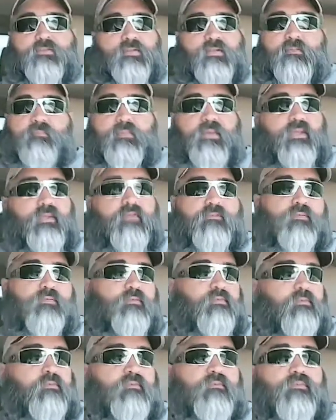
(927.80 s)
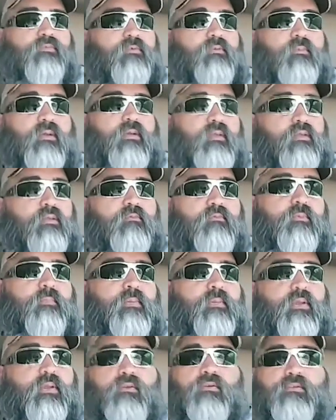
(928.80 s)
in paying for my
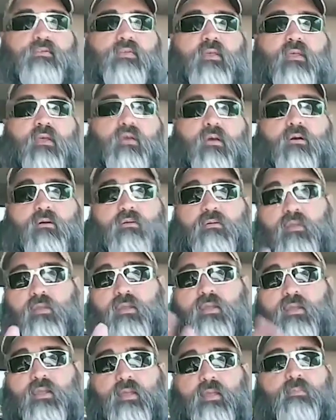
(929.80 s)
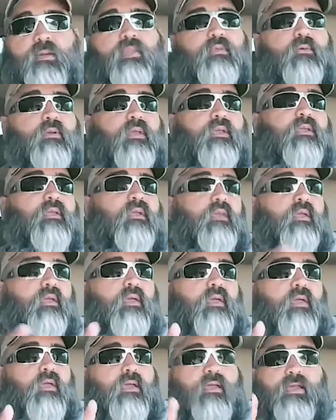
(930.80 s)
repairs. Oh, and by the way,
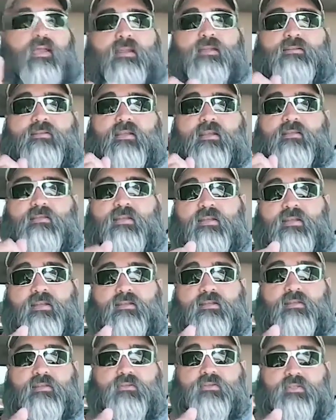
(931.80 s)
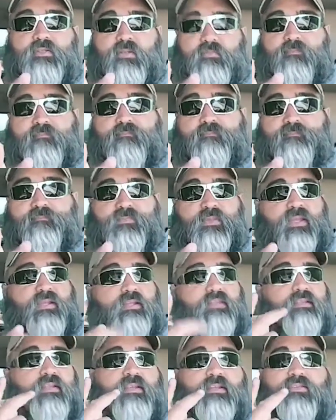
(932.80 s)
I can take it to any dealership. I
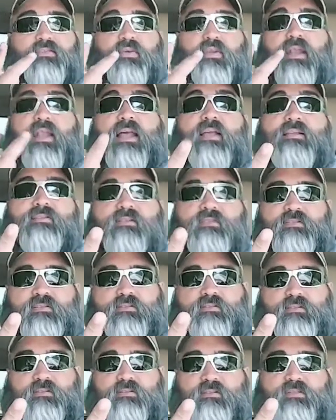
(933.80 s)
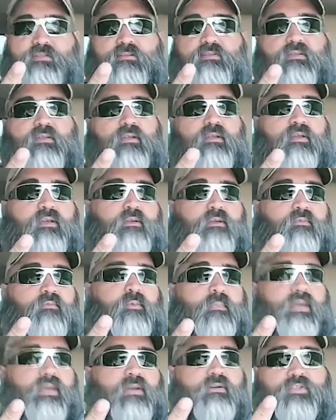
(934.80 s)
can take it to a licensed
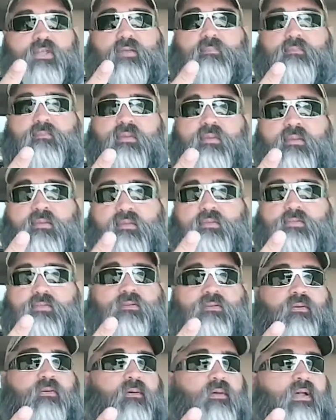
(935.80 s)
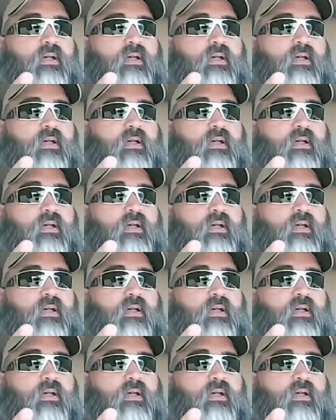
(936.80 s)
repair shop. So I